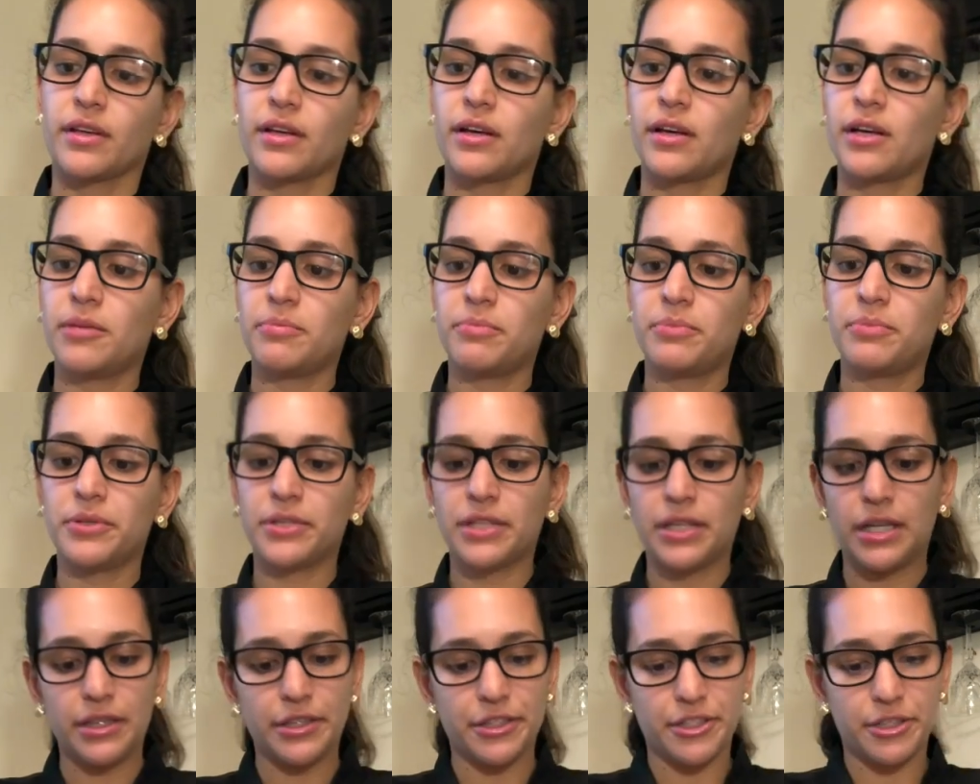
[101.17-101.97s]
I put
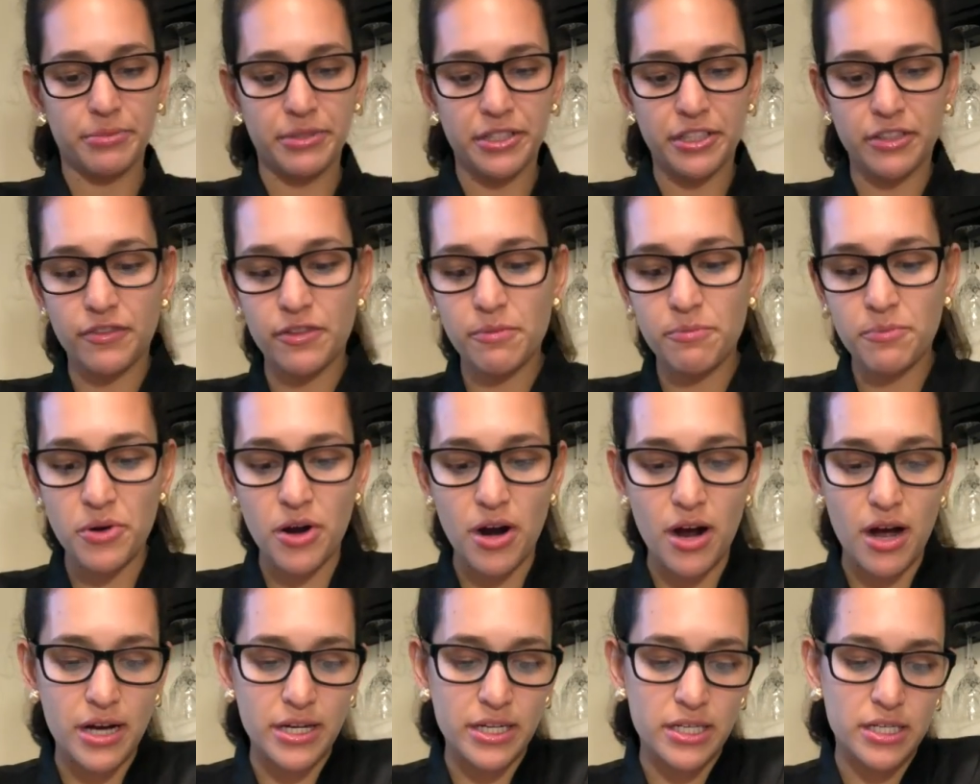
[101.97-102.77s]
a little bit of the
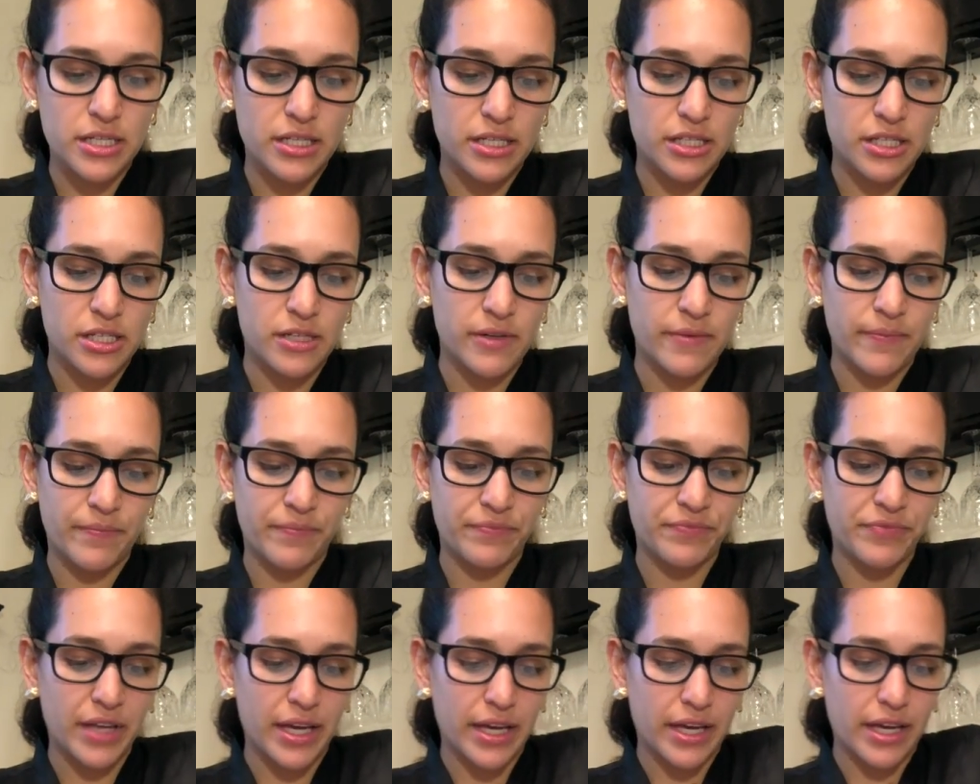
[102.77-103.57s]
product,
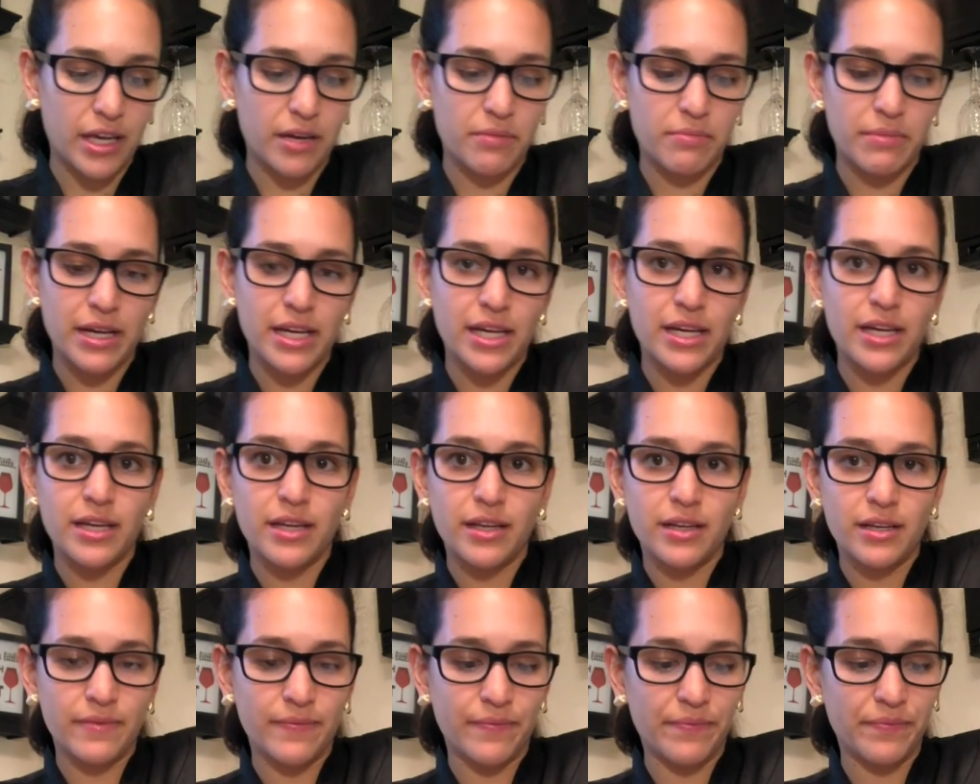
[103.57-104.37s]
I get my
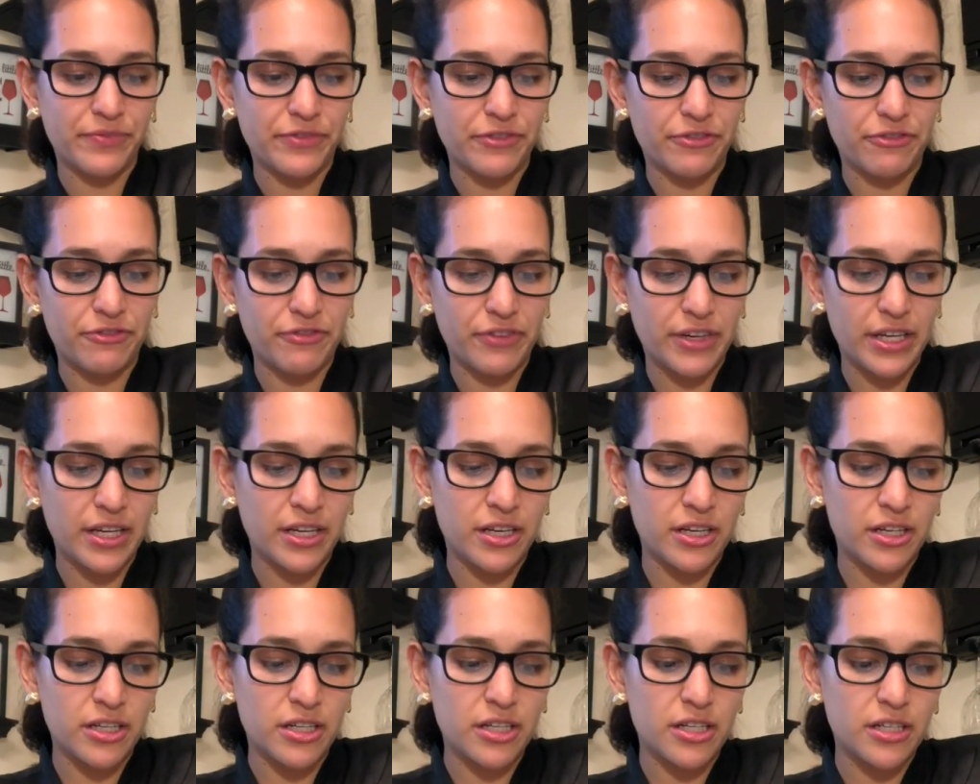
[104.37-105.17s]

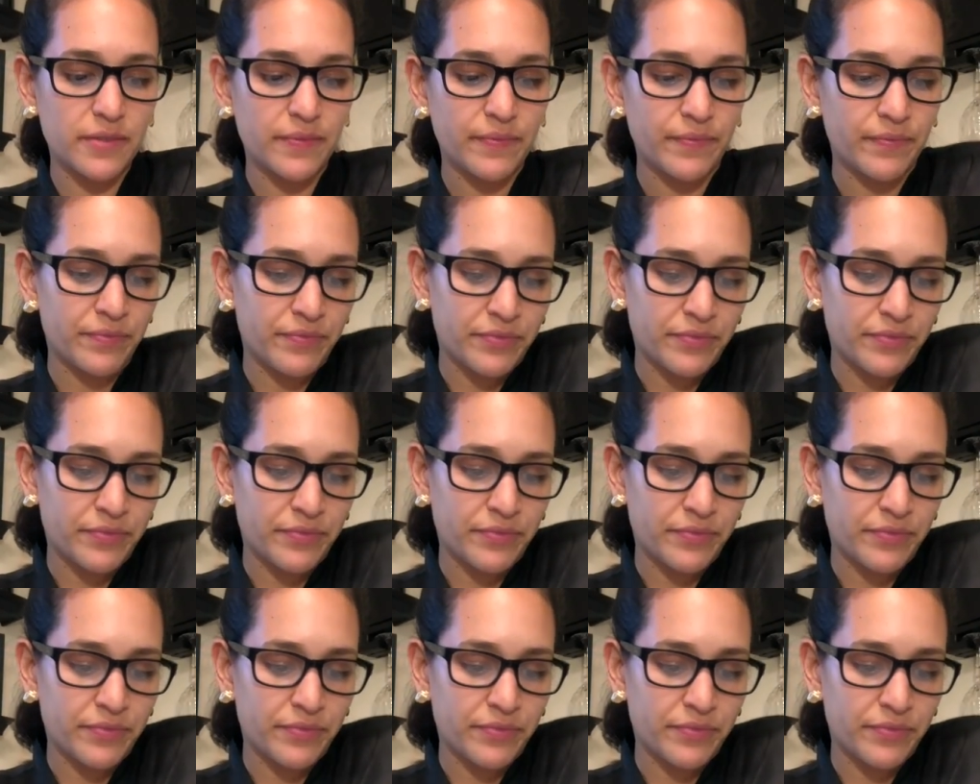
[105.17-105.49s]
finger,